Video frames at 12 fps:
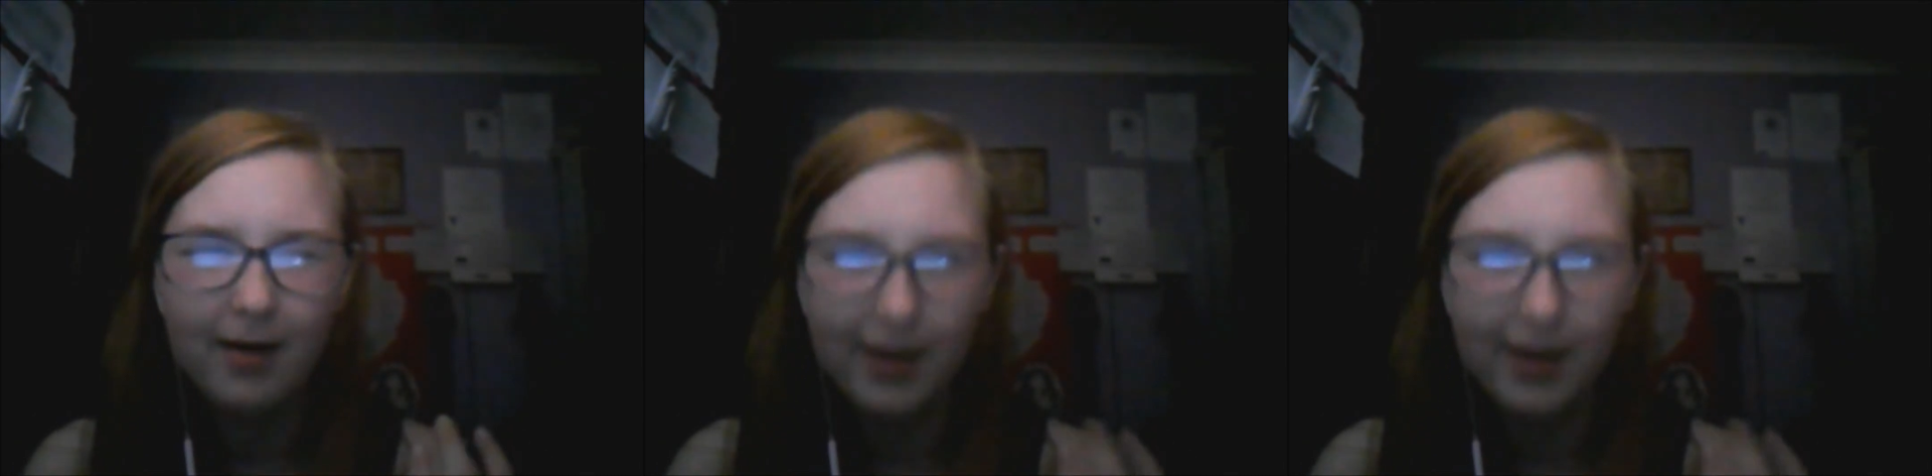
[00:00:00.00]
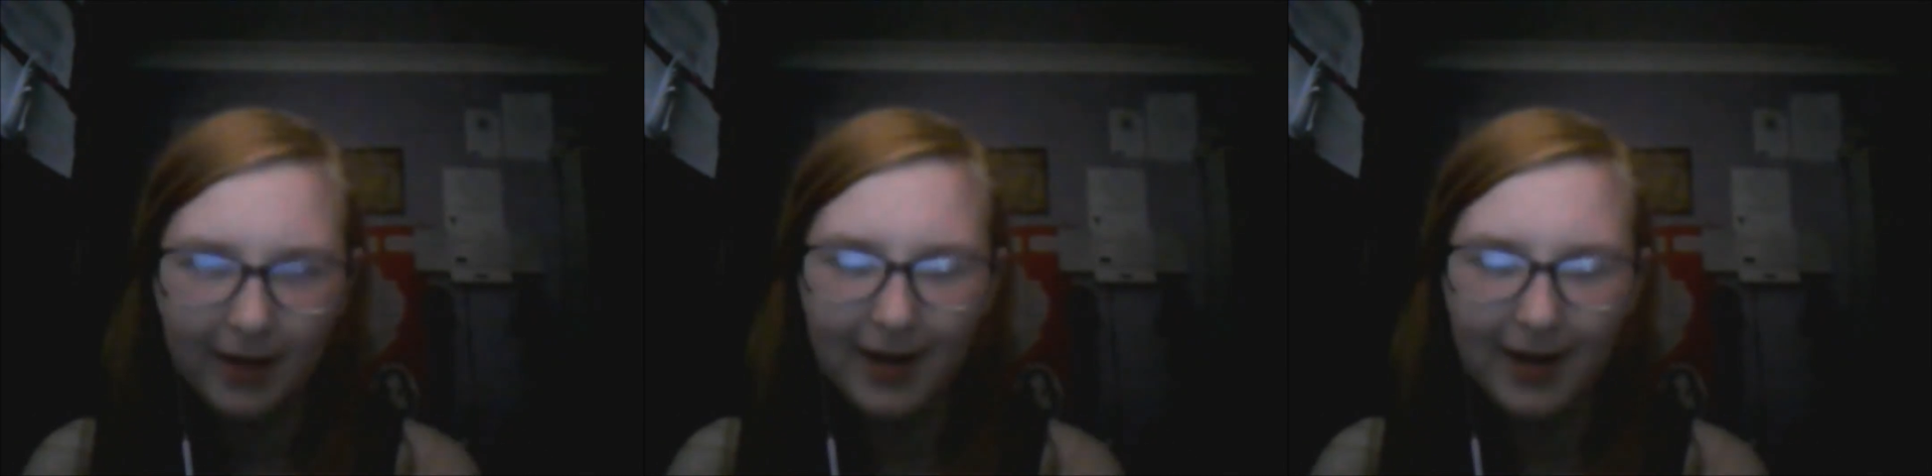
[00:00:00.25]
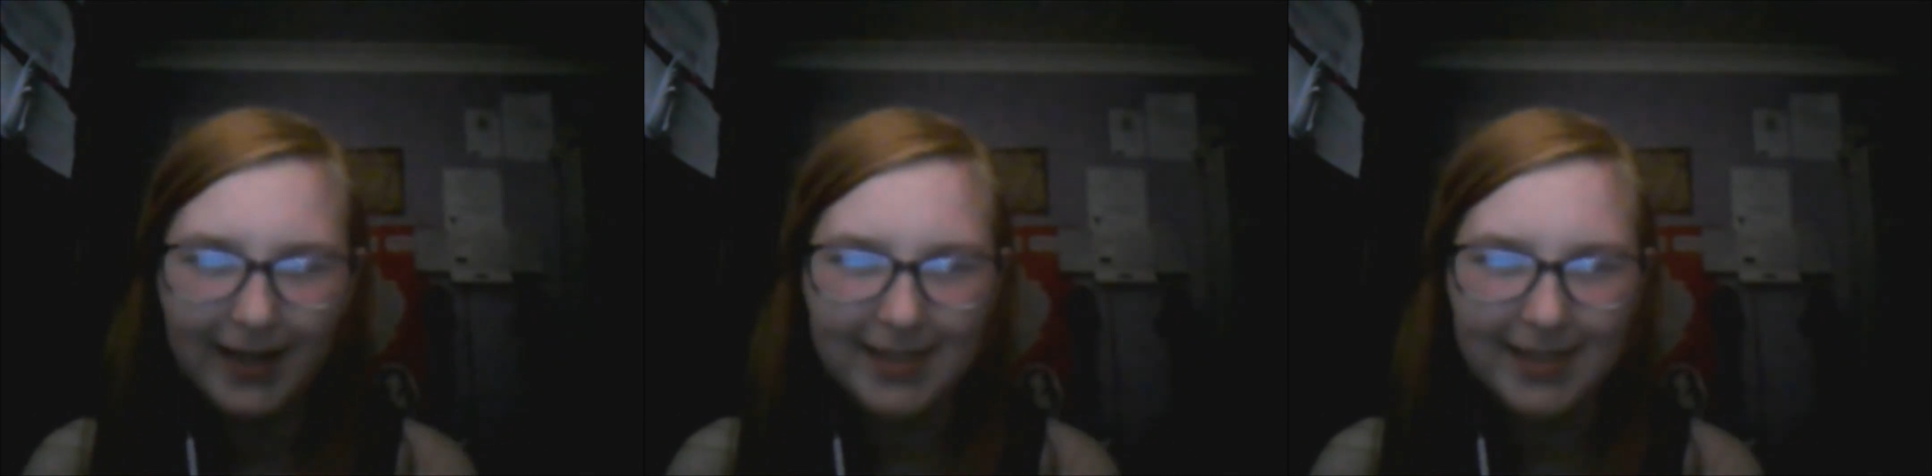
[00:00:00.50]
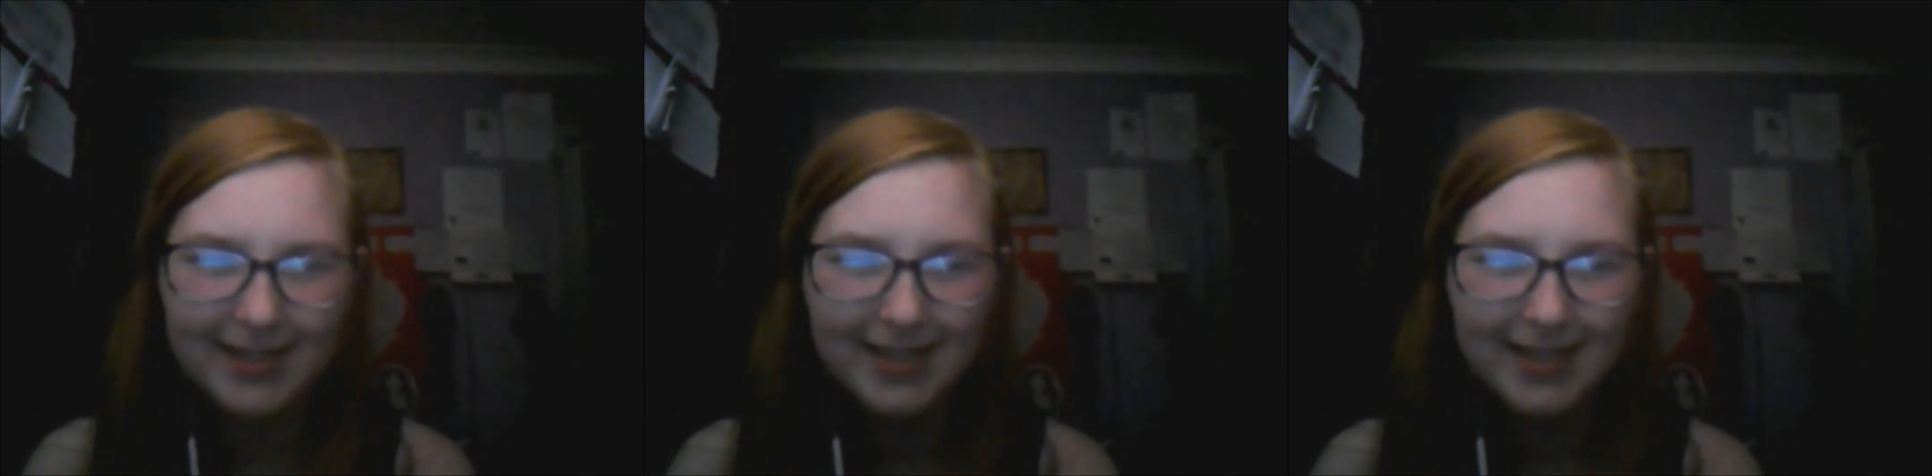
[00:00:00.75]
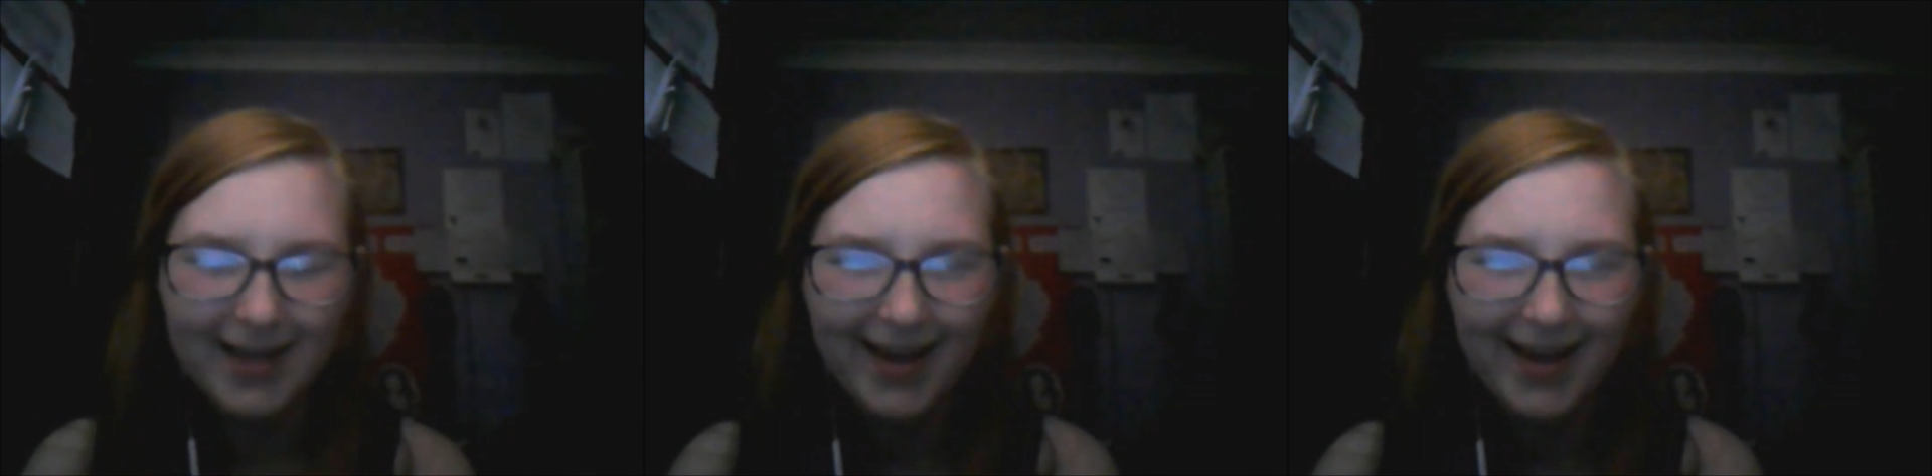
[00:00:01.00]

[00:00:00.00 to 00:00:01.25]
are guys,